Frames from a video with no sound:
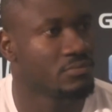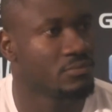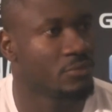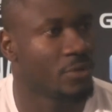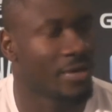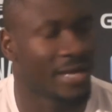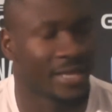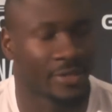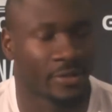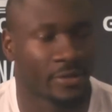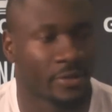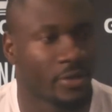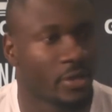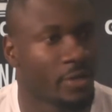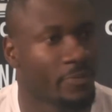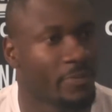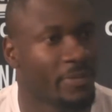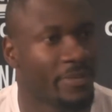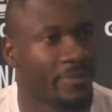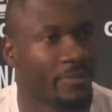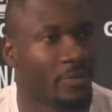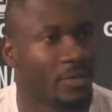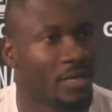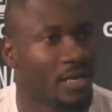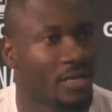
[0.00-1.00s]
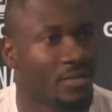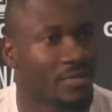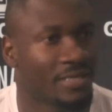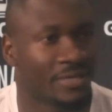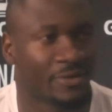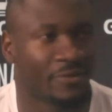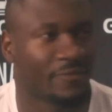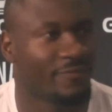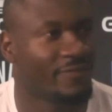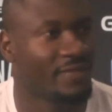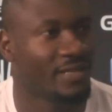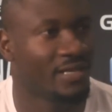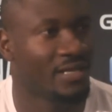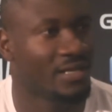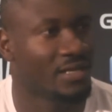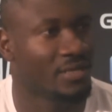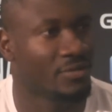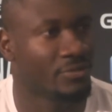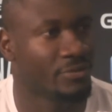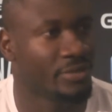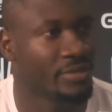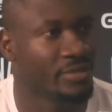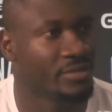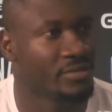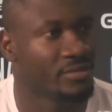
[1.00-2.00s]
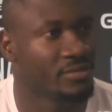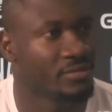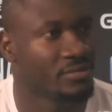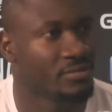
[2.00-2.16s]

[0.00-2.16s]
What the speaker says: When I don't knock people out, I don't feel like I win.